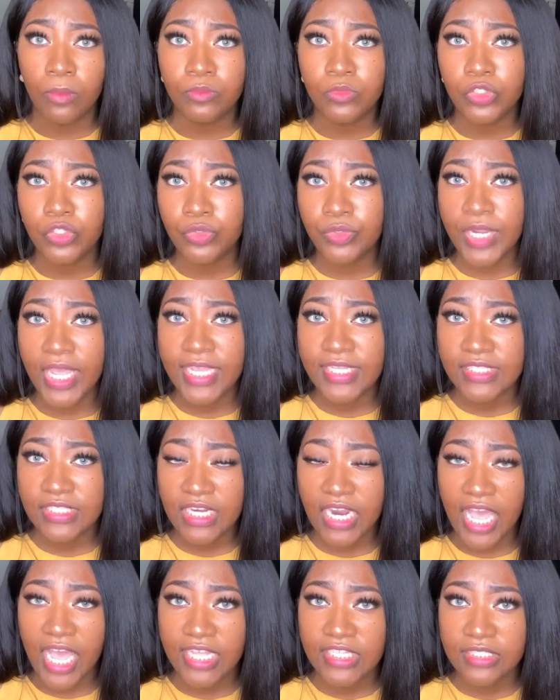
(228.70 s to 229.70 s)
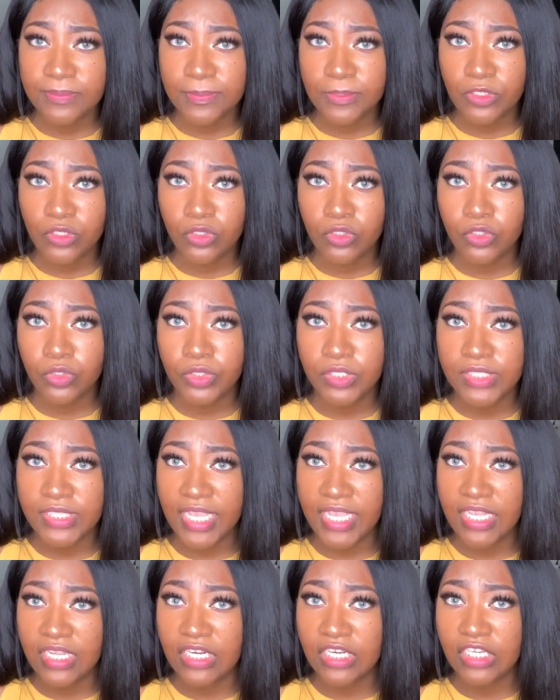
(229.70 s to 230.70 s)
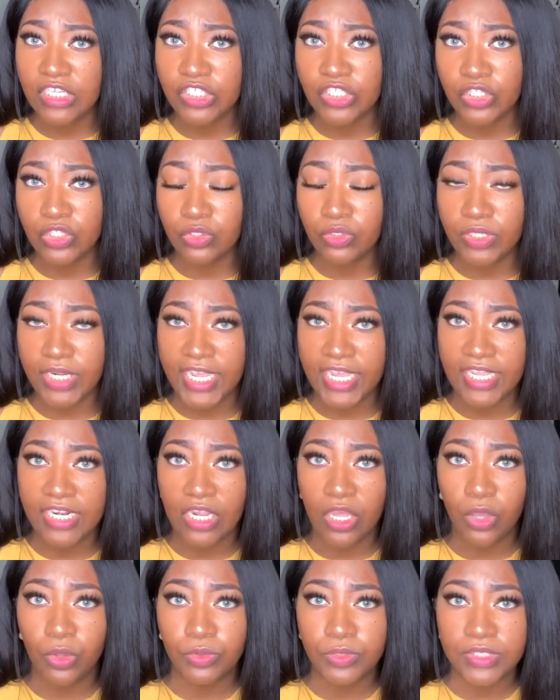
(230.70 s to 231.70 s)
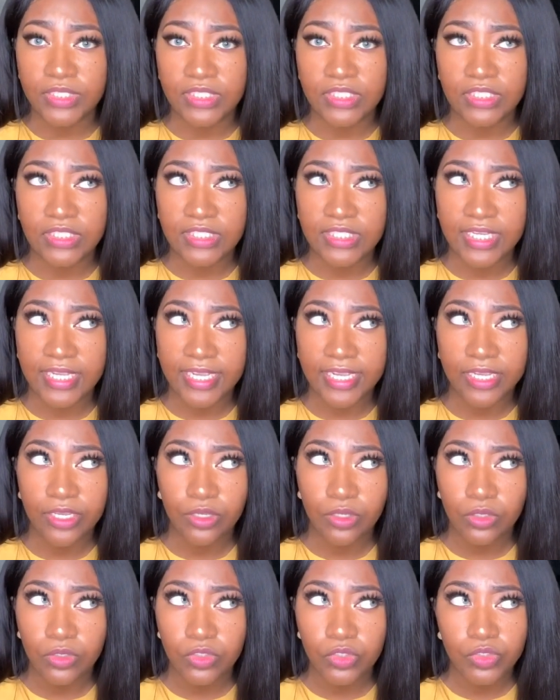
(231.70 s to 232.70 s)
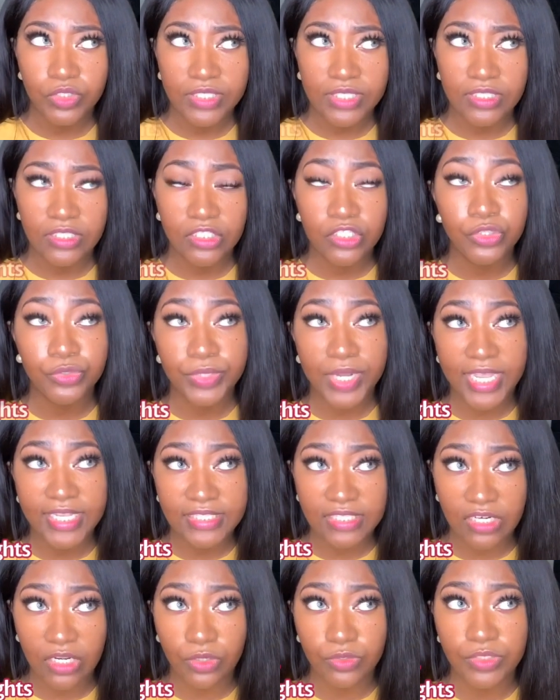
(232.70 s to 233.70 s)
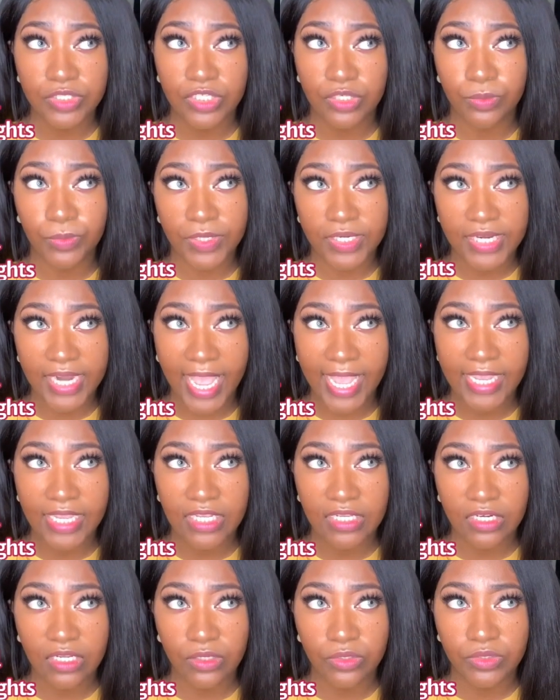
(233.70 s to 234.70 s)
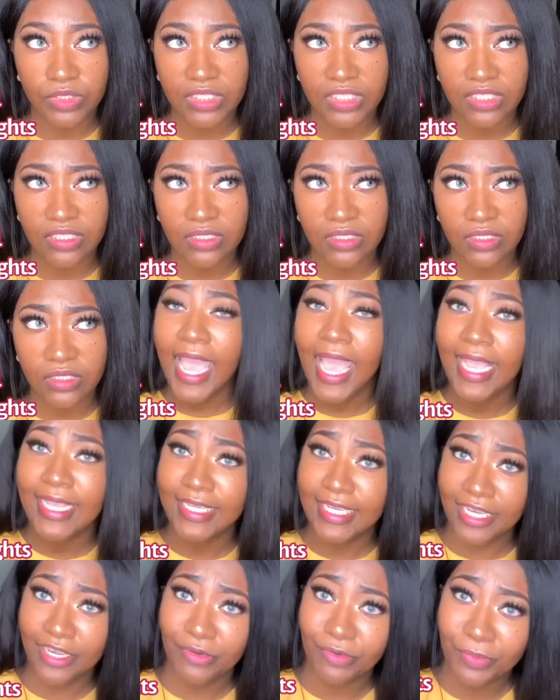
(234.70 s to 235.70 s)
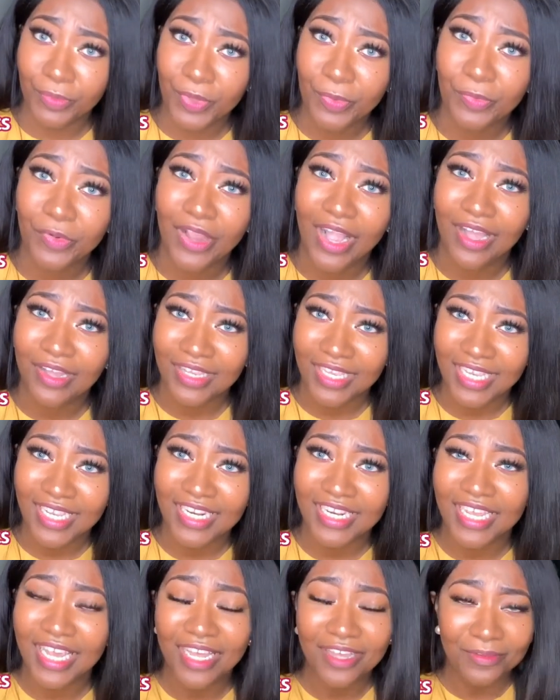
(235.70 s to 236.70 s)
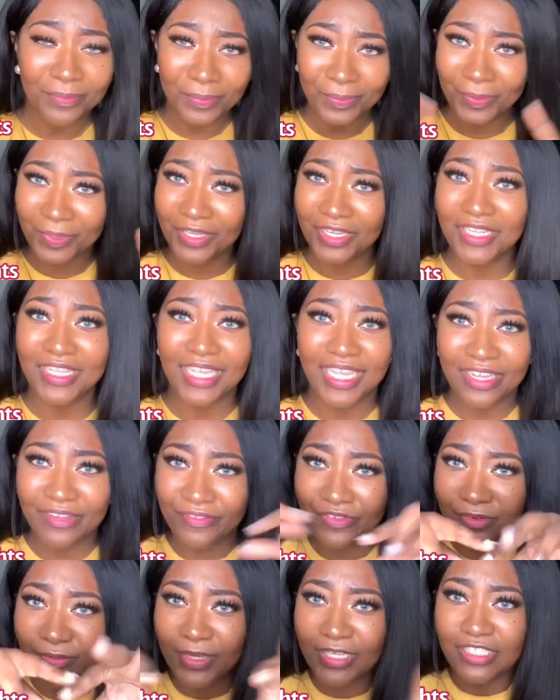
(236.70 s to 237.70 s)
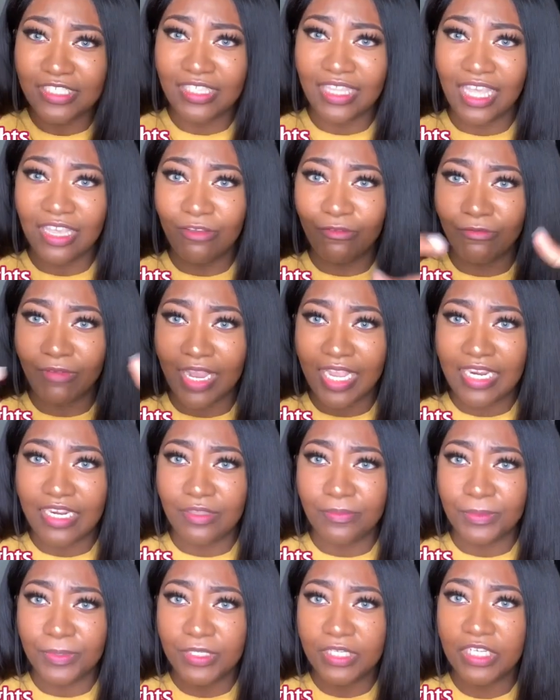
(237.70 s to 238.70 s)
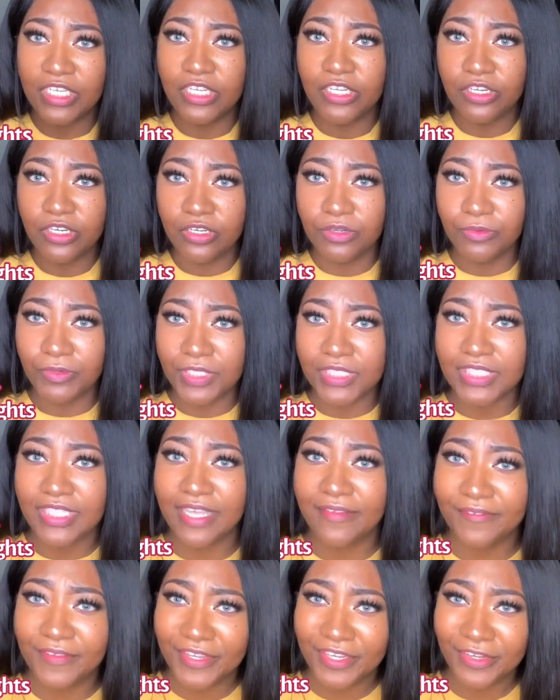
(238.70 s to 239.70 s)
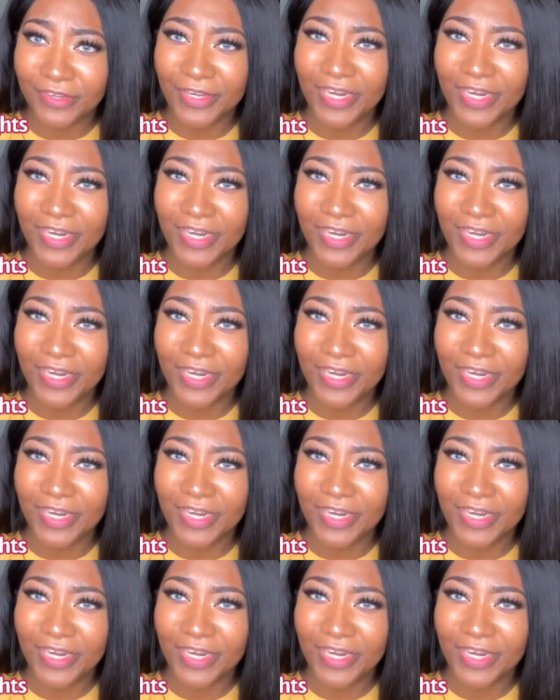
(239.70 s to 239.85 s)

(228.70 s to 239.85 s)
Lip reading: 2 days in the hospital, you stay an additional day in the hotel, 2 days in the hotel, 1 night in the hotel. I can't remember, I'll put the information like right up in here. Once I figure it